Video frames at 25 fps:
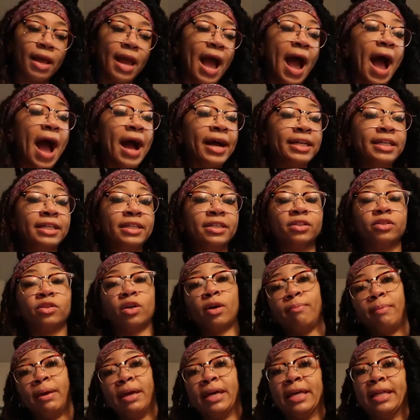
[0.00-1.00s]
I need to
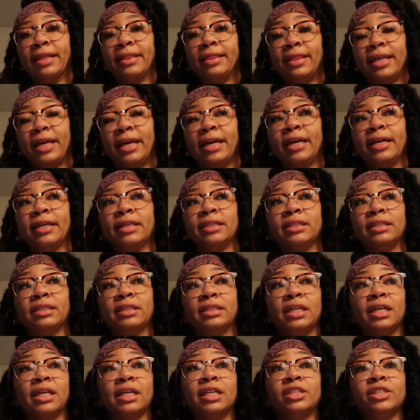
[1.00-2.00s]
start making things
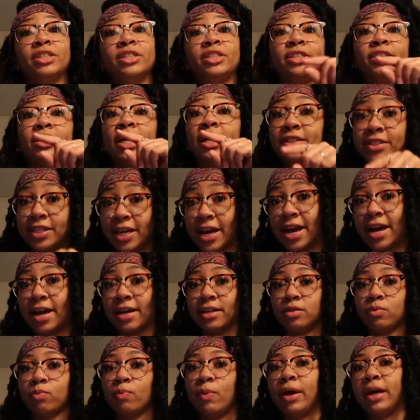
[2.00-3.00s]
such
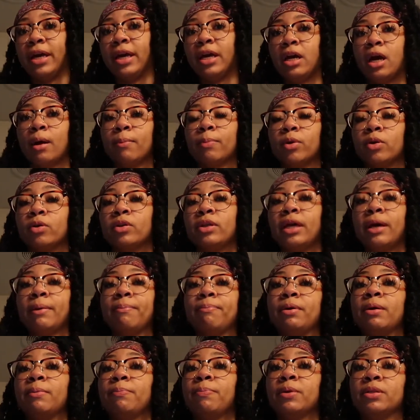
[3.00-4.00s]
as waking up early and
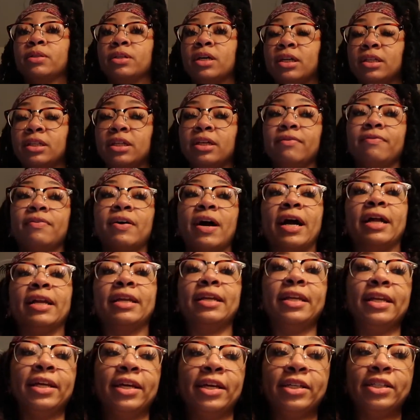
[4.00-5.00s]
being productive. I
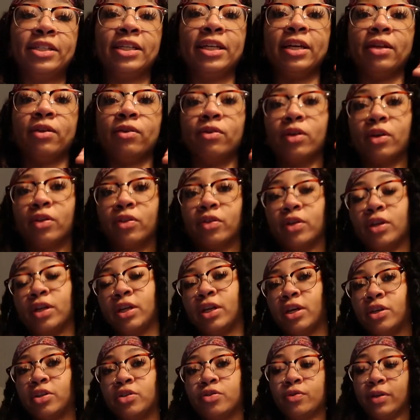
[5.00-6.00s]
need to get on a 30
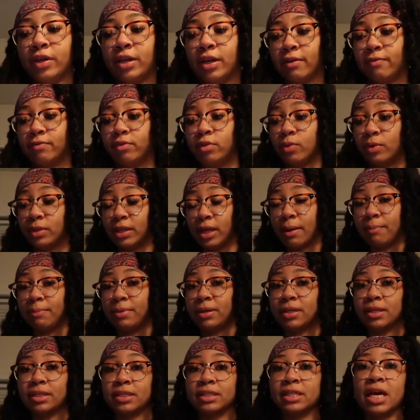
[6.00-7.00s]
day streak of doing that
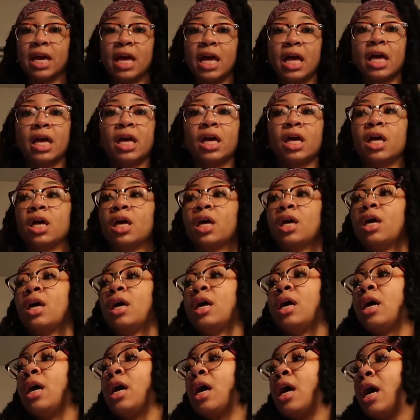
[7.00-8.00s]
because
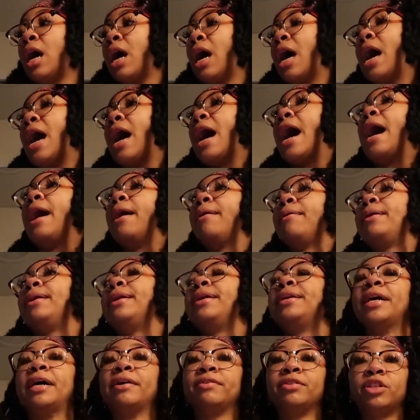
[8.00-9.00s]
I
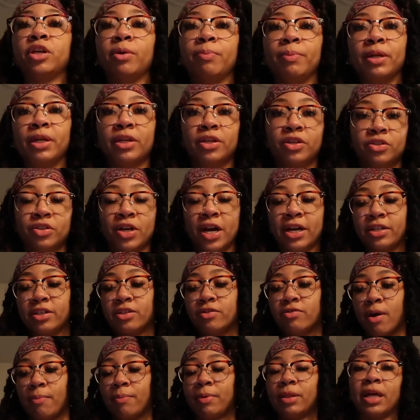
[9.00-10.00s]
have so many
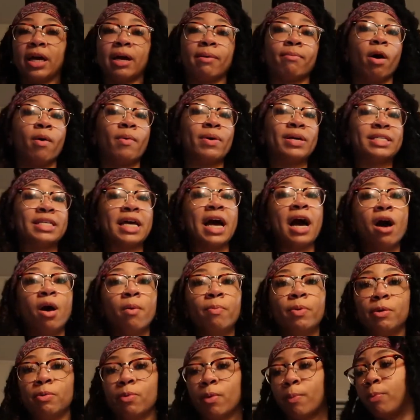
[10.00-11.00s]
distractions around me. Like I'm always out.
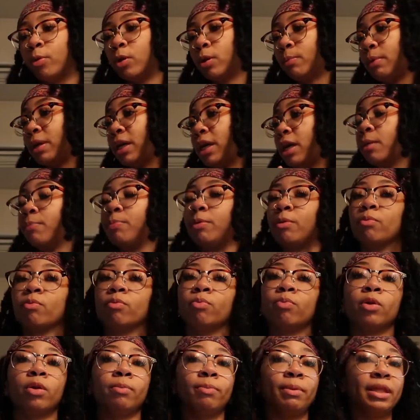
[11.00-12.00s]
People are pulling me here. People
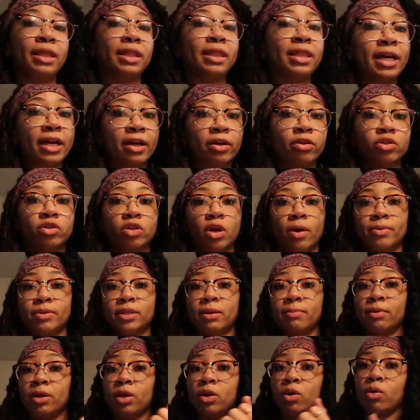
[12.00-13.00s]
are pulling me there. There's always
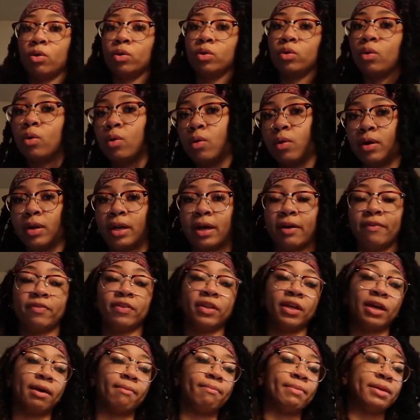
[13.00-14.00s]
something going on. I feel
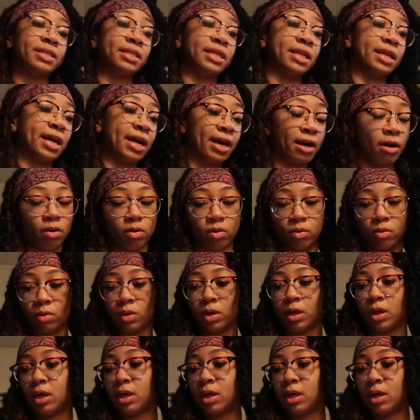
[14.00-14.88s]
like I'm missing out.